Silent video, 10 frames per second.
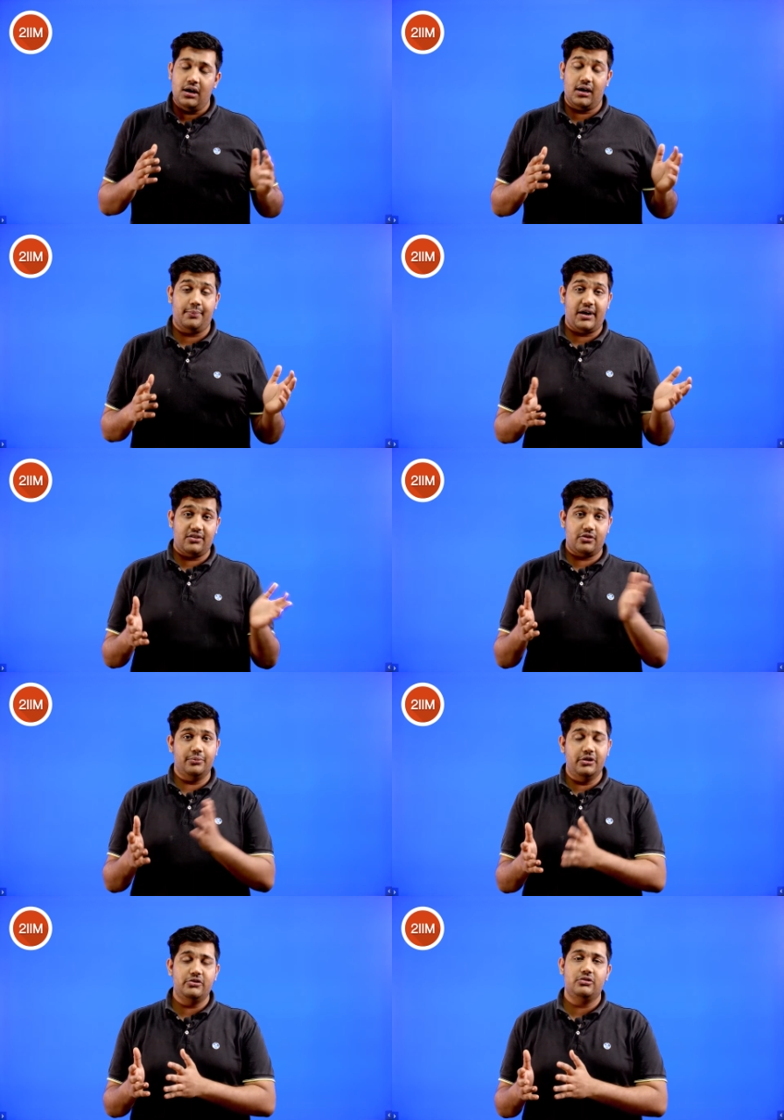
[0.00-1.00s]
and apart from
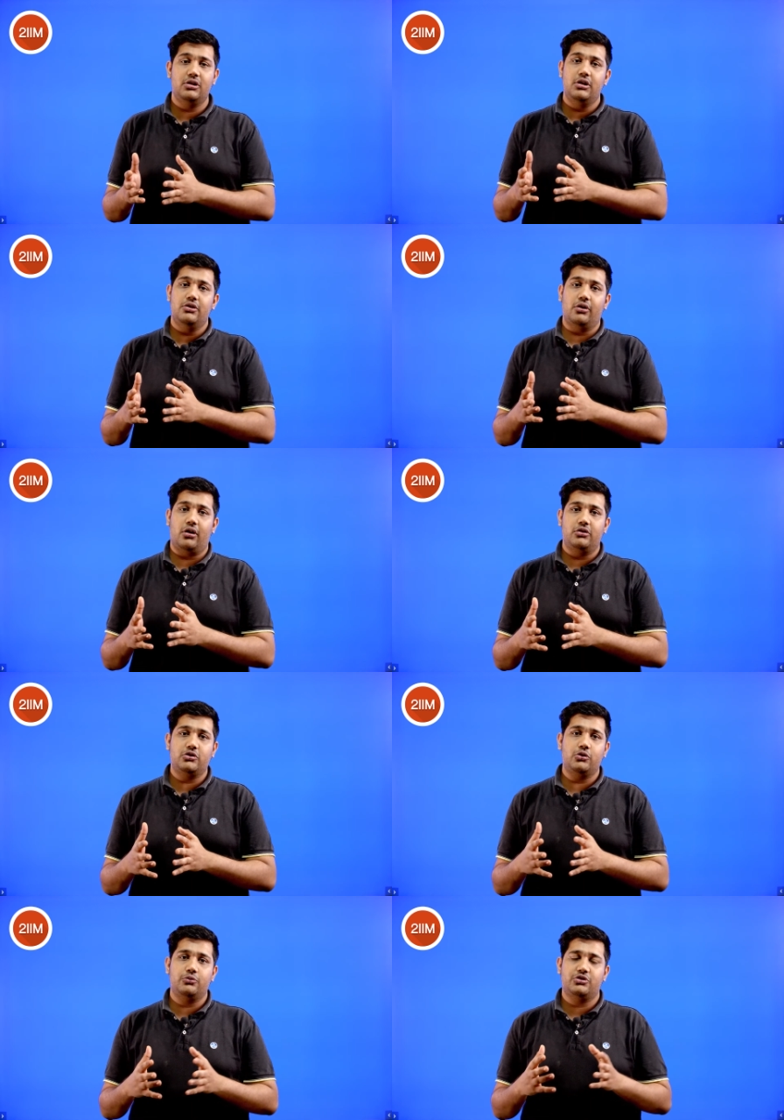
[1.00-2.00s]
this you can
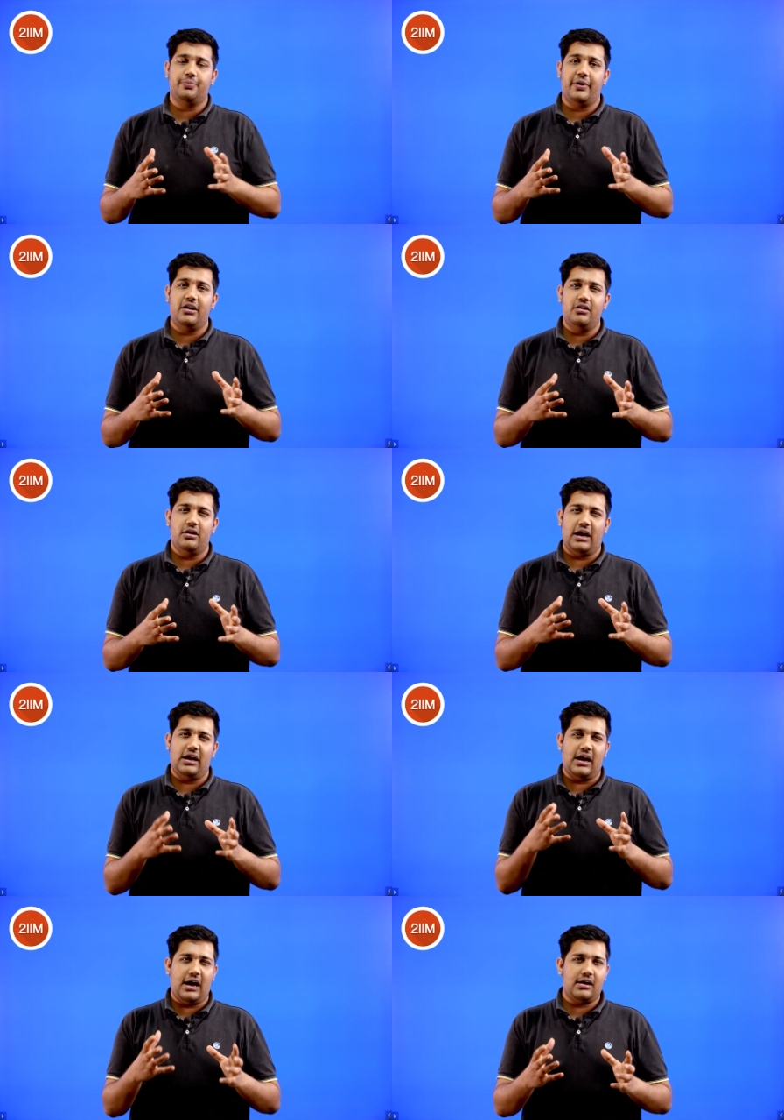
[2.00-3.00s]
also spend
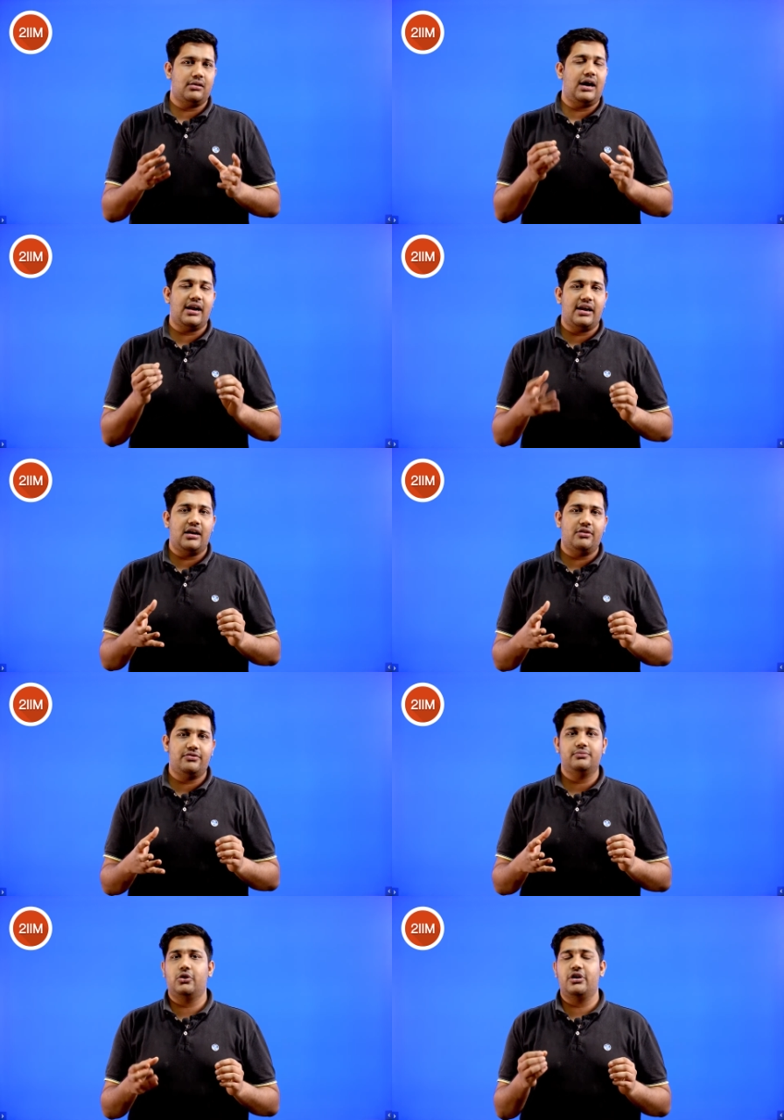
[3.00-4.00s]
an hour hour and a
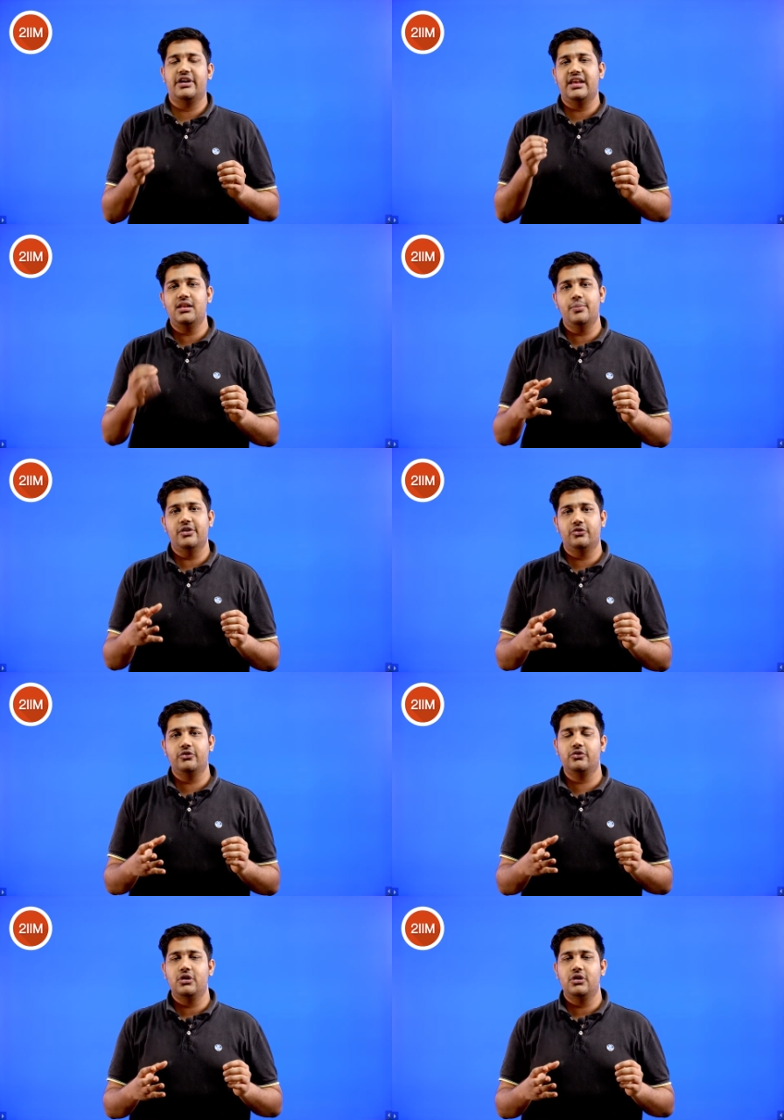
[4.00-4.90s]
half on a daily basis